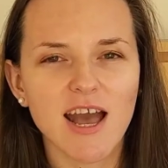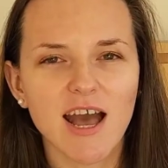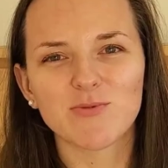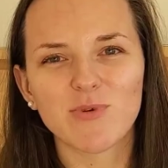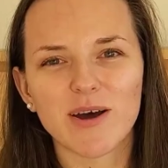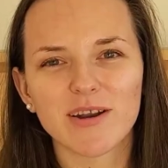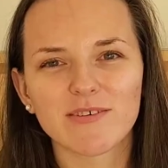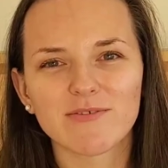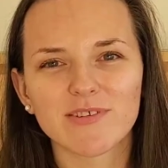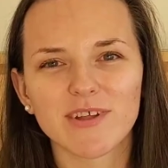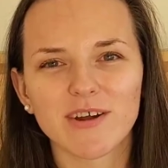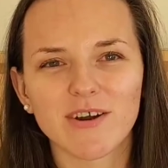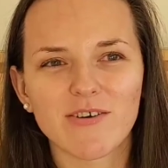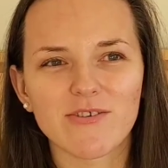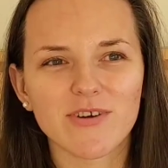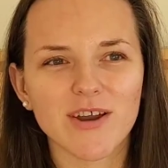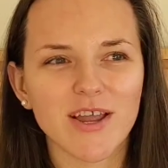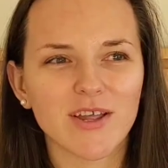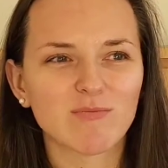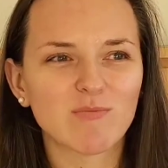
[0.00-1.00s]
One of the
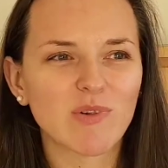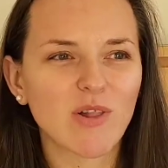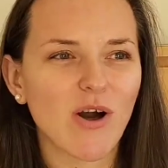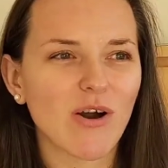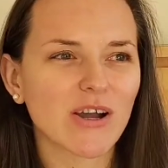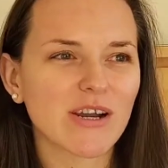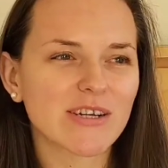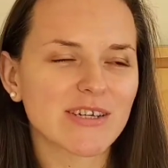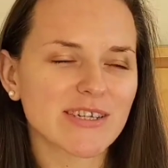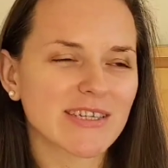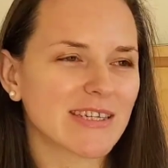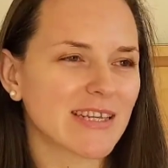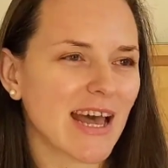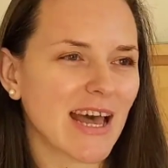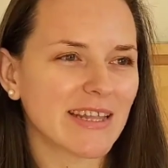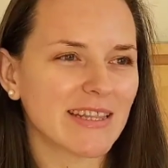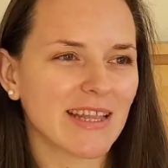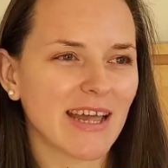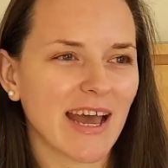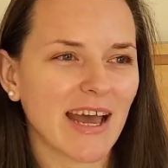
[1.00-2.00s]
Korean bloggers
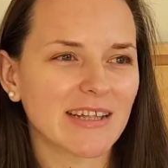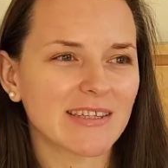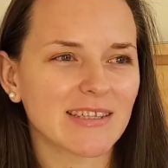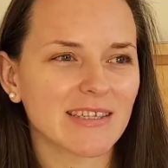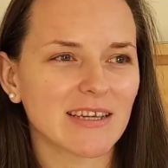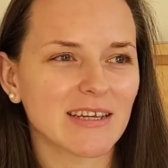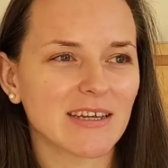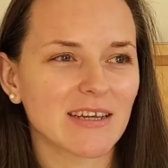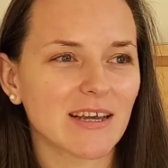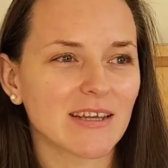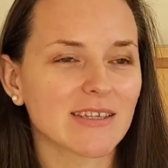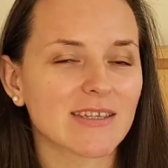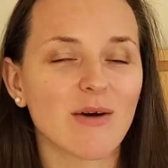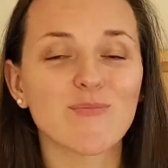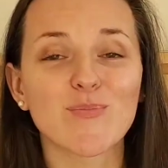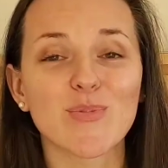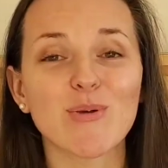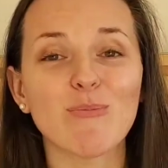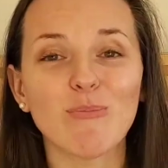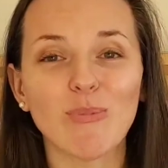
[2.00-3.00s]
said that
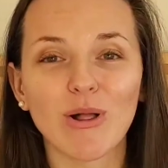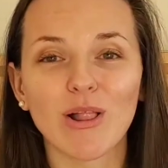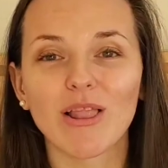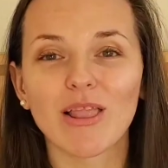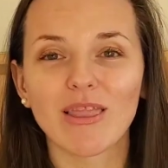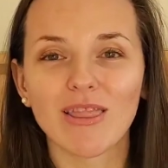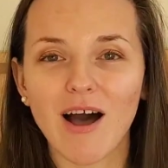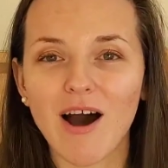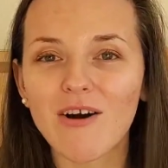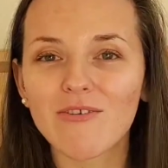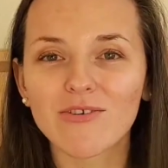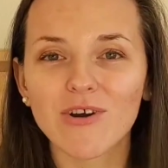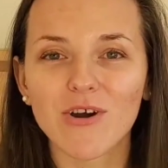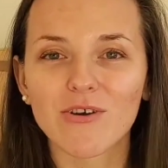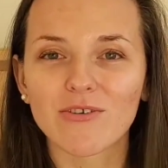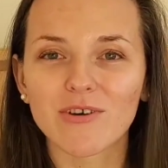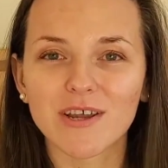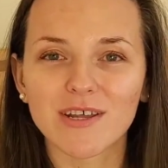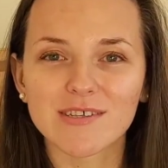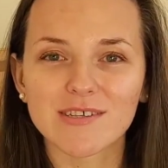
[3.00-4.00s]
some people love
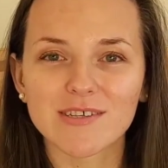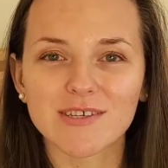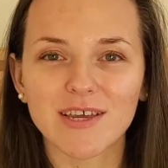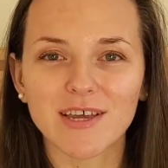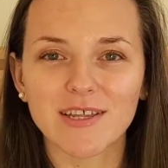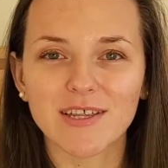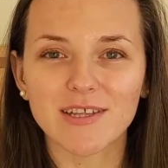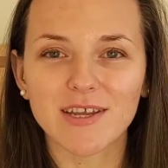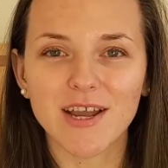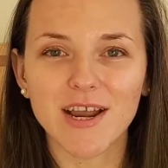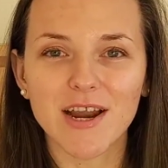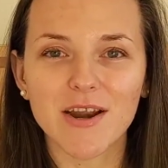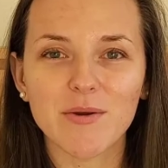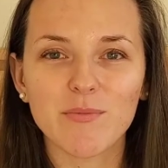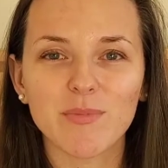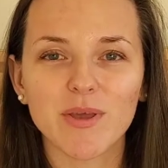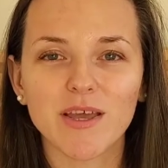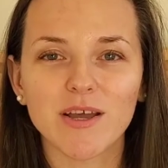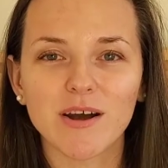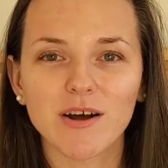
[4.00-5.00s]
Korean
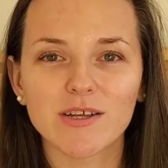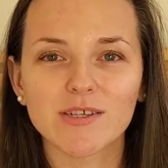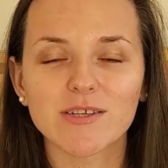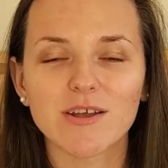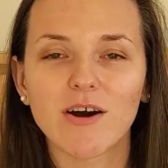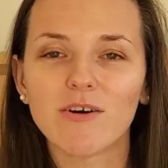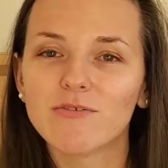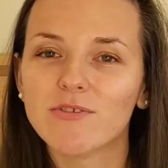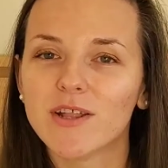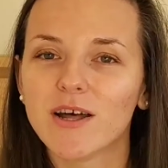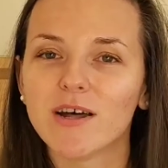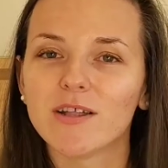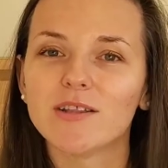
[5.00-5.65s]
skincare because of